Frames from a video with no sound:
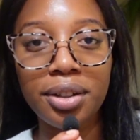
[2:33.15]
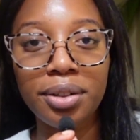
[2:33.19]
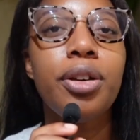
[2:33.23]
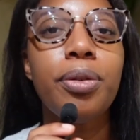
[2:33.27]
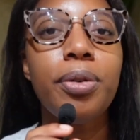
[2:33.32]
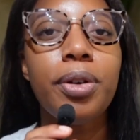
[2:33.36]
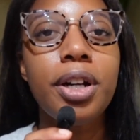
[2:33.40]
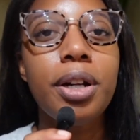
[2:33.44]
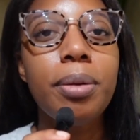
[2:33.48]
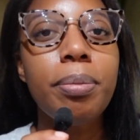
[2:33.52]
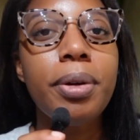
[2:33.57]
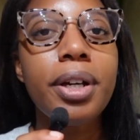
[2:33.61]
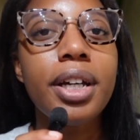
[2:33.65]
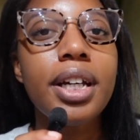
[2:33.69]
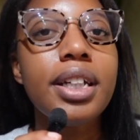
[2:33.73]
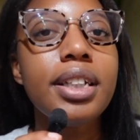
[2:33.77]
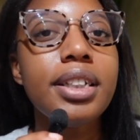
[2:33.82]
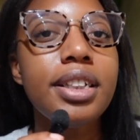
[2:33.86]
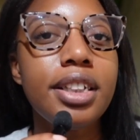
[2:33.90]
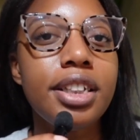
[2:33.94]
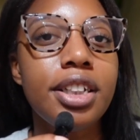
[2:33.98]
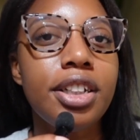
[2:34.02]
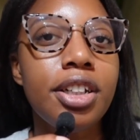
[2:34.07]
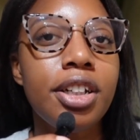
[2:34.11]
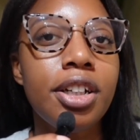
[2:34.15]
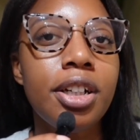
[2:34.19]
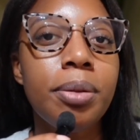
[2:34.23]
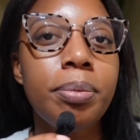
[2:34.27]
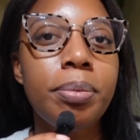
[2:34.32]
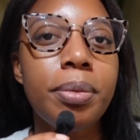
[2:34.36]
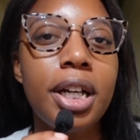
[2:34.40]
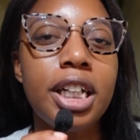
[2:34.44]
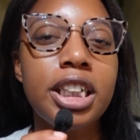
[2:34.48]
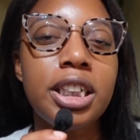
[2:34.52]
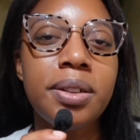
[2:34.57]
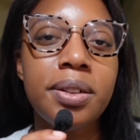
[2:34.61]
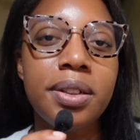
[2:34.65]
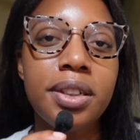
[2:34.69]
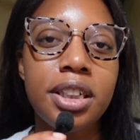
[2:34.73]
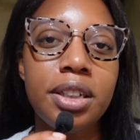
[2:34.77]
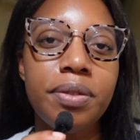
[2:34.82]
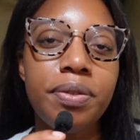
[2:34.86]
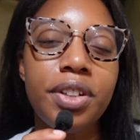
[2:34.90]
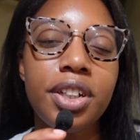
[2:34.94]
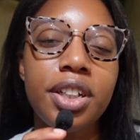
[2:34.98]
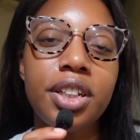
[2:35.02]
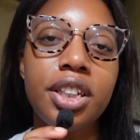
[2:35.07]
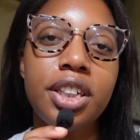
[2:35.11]
You want to pick a serum that
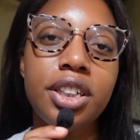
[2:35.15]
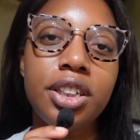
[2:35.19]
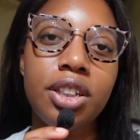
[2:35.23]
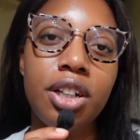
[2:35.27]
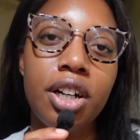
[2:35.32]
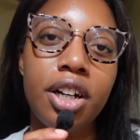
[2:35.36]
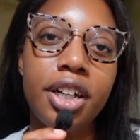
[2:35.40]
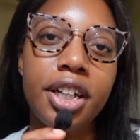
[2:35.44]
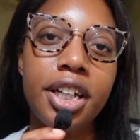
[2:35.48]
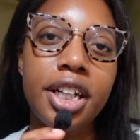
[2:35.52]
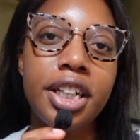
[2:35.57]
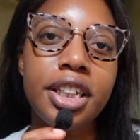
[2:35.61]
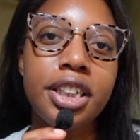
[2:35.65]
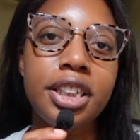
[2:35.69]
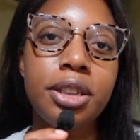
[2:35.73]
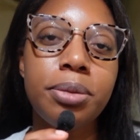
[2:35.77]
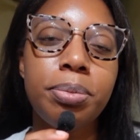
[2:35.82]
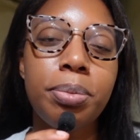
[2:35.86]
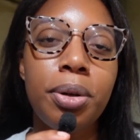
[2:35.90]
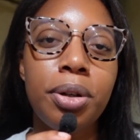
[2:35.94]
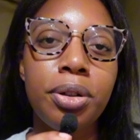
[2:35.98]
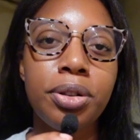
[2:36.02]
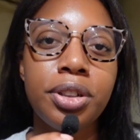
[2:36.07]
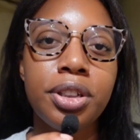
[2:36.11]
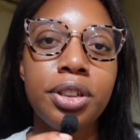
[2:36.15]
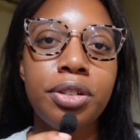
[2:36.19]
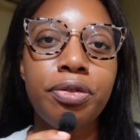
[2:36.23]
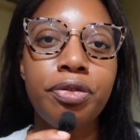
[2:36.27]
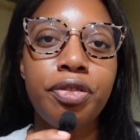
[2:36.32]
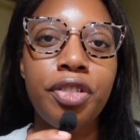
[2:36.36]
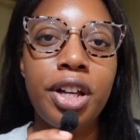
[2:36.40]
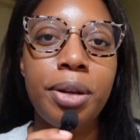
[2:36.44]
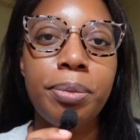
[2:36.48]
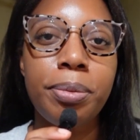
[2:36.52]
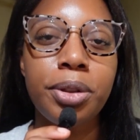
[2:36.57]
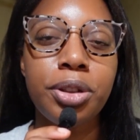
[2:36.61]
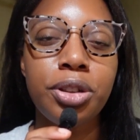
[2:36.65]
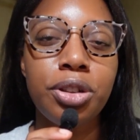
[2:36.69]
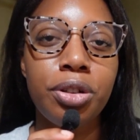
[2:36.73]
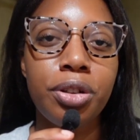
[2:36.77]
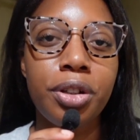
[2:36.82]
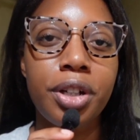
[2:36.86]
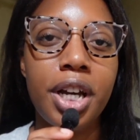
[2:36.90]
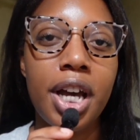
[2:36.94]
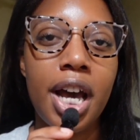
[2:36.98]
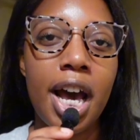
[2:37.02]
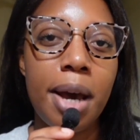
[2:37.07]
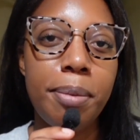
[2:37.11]
specifically targets
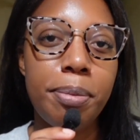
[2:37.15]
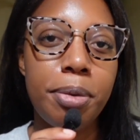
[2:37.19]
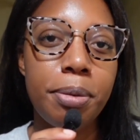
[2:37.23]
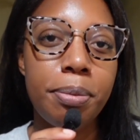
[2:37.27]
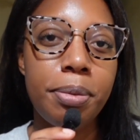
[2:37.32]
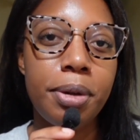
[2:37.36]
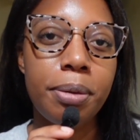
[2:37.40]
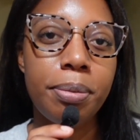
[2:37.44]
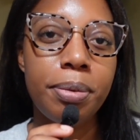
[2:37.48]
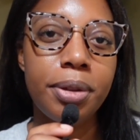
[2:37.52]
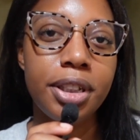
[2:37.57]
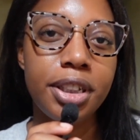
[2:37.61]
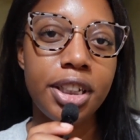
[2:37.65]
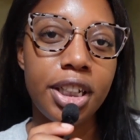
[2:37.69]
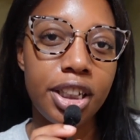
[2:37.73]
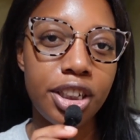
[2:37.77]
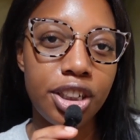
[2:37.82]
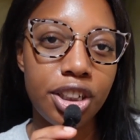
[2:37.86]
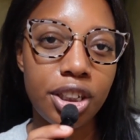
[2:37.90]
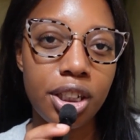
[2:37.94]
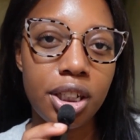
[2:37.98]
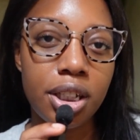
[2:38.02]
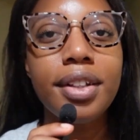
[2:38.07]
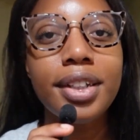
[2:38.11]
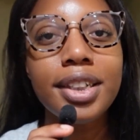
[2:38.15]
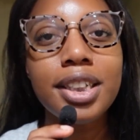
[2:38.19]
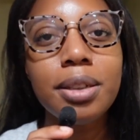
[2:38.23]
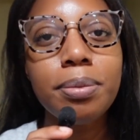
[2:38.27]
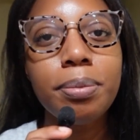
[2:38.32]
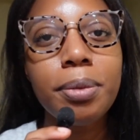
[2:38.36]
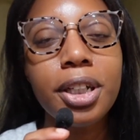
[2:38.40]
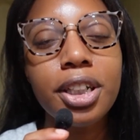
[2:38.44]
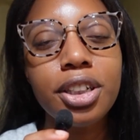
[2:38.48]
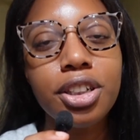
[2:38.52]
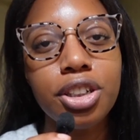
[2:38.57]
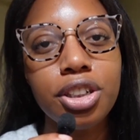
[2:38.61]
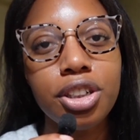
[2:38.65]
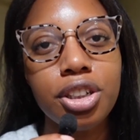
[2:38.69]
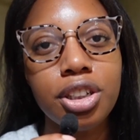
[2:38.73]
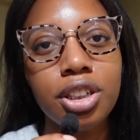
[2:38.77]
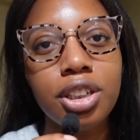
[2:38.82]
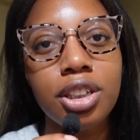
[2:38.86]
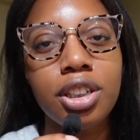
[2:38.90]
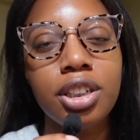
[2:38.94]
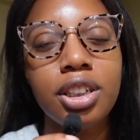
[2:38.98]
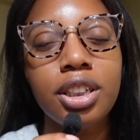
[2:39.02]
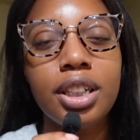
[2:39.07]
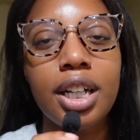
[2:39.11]
post-inflammatory hyperpigmentation. This makes
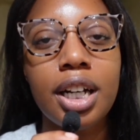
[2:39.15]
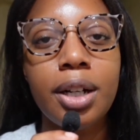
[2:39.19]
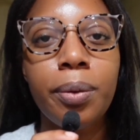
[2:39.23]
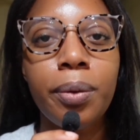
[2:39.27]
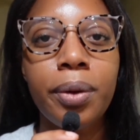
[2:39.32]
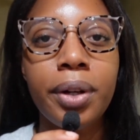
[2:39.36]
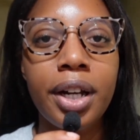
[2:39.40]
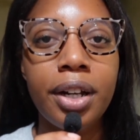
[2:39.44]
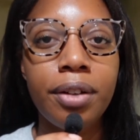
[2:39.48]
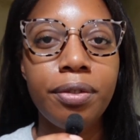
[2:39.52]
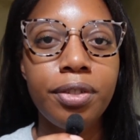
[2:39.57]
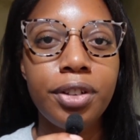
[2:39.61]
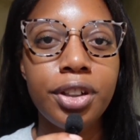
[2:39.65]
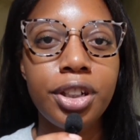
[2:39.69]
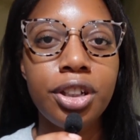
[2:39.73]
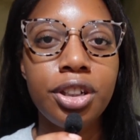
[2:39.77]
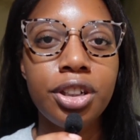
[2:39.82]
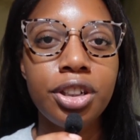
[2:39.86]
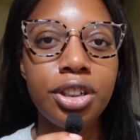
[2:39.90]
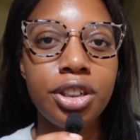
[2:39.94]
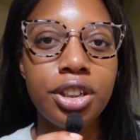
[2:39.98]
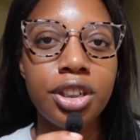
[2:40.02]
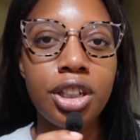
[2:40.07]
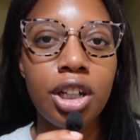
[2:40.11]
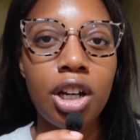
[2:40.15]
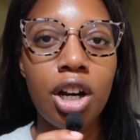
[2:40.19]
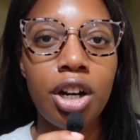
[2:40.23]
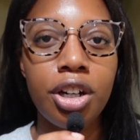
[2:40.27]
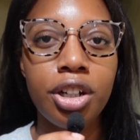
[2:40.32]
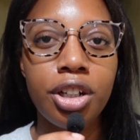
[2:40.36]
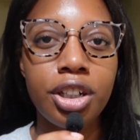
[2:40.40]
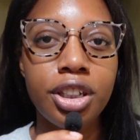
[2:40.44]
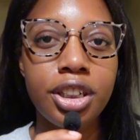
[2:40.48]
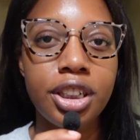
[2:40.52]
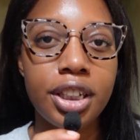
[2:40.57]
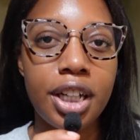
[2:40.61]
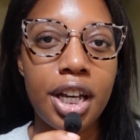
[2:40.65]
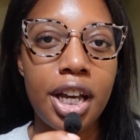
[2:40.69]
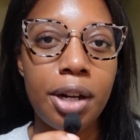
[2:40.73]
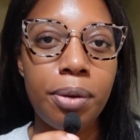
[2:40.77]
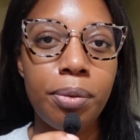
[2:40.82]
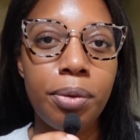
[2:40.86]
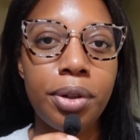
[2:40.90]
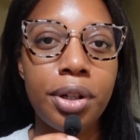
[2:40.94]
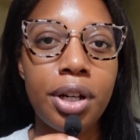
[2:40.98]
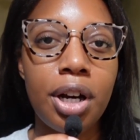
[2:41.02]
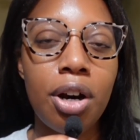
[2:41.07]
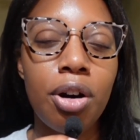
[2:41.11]
sure that whatever you're using on your skin
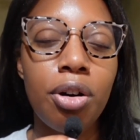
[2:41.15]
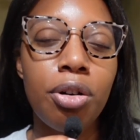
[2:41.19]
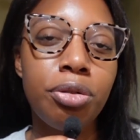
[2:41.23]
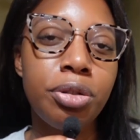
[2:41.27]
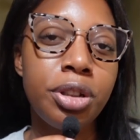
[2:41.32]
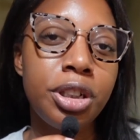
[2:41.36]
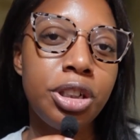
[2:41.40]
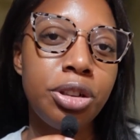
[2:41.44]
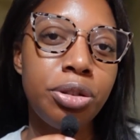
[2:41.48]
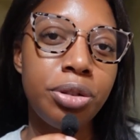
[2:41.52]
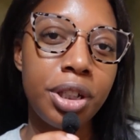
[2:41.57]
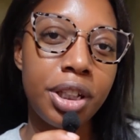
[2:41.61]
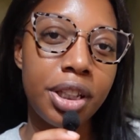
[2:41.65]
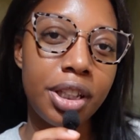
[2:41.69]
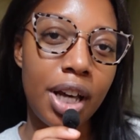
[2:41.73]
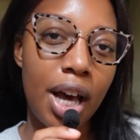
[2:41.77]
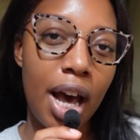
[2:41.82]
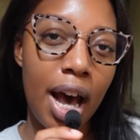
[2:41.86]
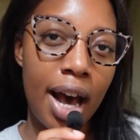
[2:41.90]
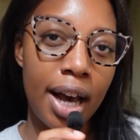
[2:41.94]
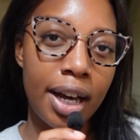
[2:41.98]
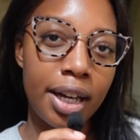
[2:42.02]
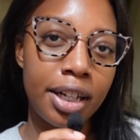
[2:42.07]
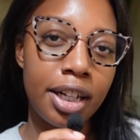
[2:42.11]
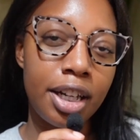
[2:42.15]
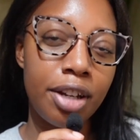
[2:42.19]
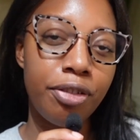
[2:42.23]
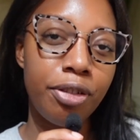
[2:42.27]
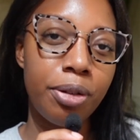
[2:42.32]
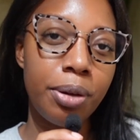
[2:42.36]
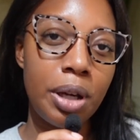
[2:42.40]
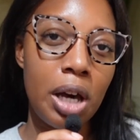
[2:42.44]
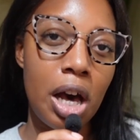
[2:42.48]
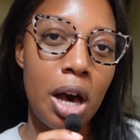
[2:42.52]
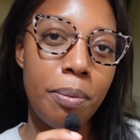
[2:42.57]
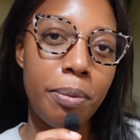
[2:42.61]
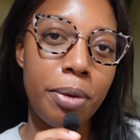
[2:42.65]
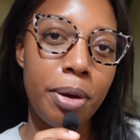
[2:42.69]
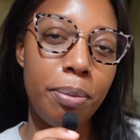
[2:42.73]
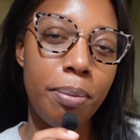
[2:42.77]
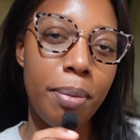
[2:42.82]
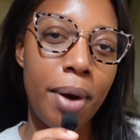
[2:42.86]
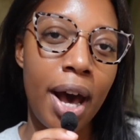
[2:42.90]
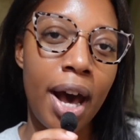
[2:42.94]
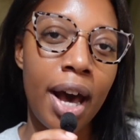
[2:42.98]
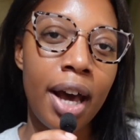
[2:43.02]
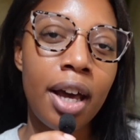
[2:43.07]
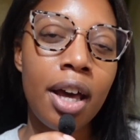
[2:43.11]
will not only treat the acne from coming
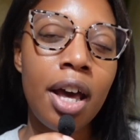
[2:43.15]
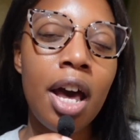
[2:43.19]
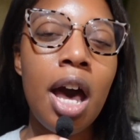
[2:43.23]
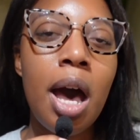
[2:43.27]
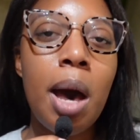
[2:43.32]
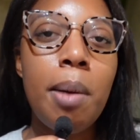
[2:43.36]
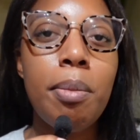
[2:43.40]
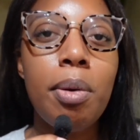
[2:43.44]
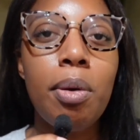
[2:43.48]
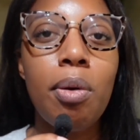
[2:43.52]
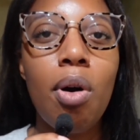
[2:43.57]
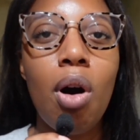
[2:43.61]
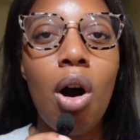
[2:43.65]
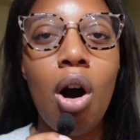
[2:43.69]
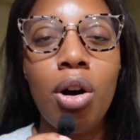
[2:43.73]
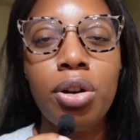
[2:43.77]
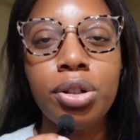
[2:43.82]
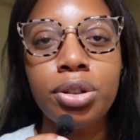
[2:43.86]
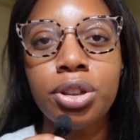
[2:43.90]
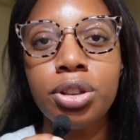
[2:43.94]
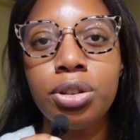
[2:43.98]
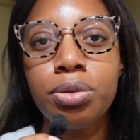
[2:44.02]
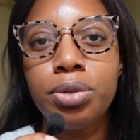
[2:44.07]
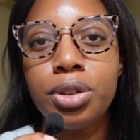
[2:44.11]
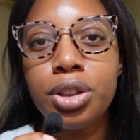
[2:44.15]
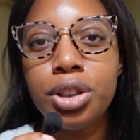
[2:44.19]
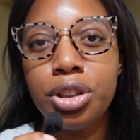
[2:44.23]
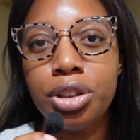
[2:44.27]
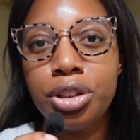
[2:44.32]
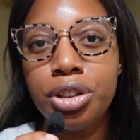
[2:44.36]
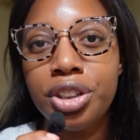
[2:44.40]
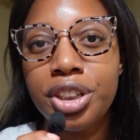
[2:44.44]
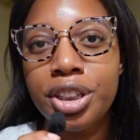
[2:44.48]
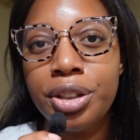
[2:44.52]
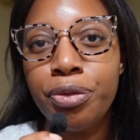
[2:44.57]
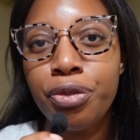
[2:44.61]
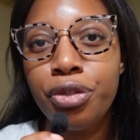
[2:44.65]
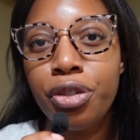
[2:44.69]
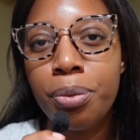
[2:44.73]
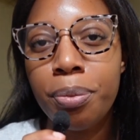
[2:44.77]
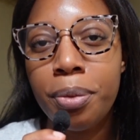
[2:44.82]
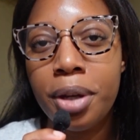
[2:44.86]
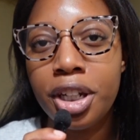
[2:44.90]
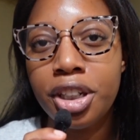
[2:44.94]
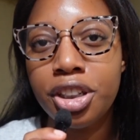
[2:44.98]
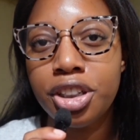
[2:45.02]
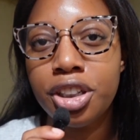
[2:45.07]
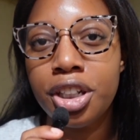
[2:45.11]
back, but will also reduce
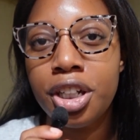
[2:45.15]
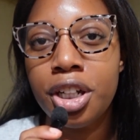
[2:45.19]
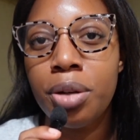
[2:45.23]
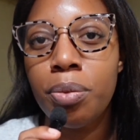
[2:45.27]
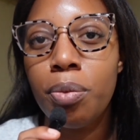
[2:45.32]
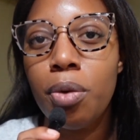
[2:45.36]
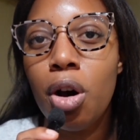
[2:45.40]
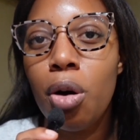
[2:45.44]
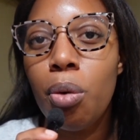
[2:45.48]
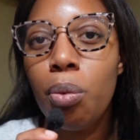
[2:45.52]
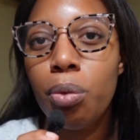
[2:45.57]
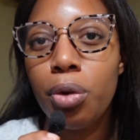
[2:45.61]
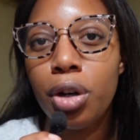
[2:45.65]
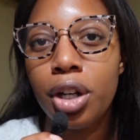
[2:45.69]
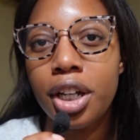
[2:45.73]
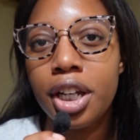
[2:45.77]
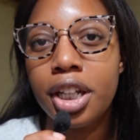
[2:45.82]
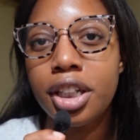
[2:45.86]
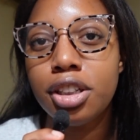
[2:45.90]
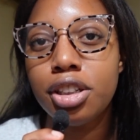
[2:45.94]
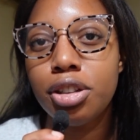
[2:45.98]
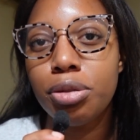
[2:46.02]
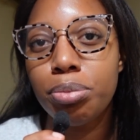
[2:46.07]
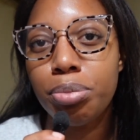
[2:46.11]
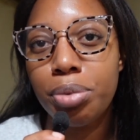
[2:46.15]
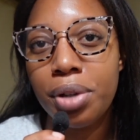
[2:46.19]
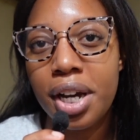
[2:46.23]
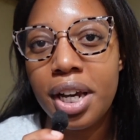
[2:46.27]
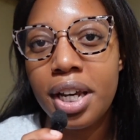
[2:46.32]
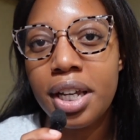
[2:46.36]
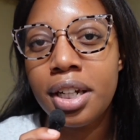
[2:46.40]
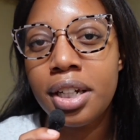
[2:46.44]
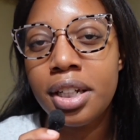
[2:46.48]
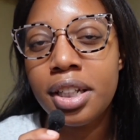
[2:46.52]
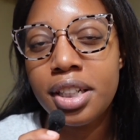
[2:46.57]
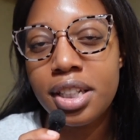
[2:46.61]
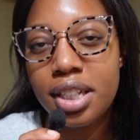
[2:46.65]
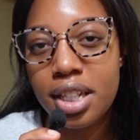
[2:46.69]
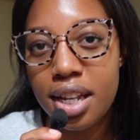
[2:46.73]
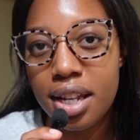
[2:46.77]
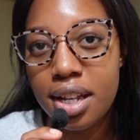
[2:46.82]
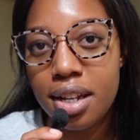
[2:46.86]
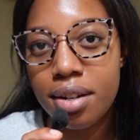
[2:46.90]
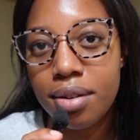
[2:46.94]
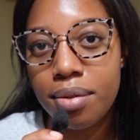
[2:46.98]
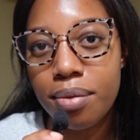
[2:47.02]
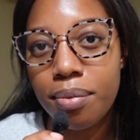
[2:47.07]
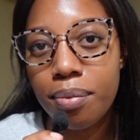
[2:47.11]
inflammation while working to brighten the
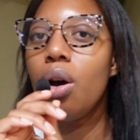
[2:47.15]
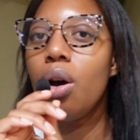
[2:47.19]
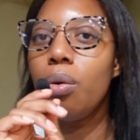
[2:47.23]
skin.